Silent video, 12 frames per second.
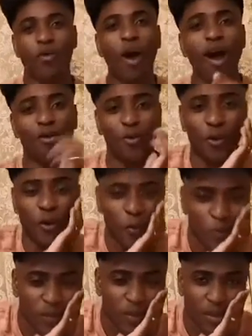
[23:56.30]
Wow!
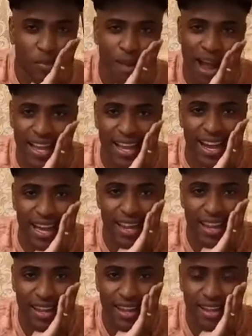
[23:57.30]
My
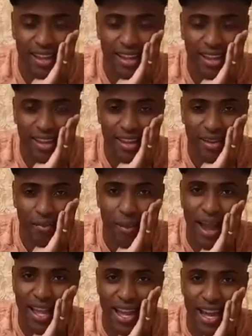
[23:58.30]
God.
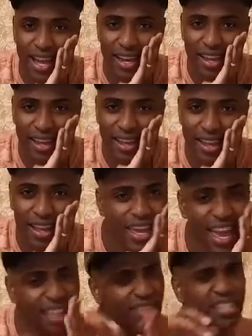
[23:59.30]
My God.
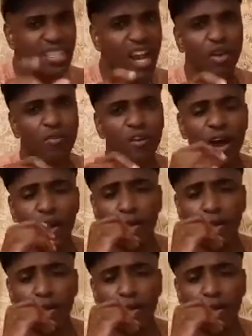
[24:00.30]
Here's the child of